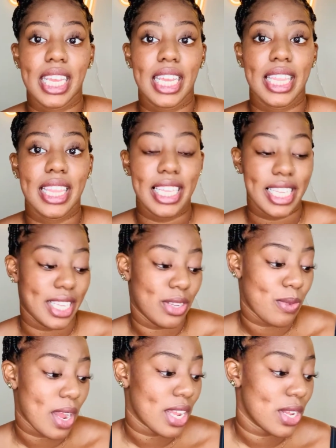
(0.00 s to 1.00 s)
this is
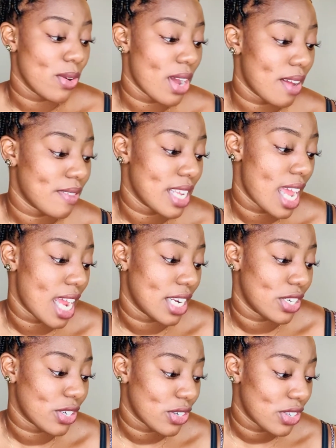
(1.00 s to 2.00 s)
why you have to
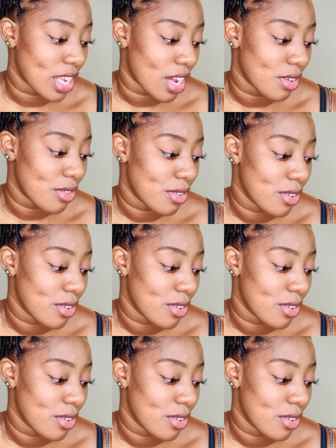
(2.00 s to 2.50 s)
ask yourself,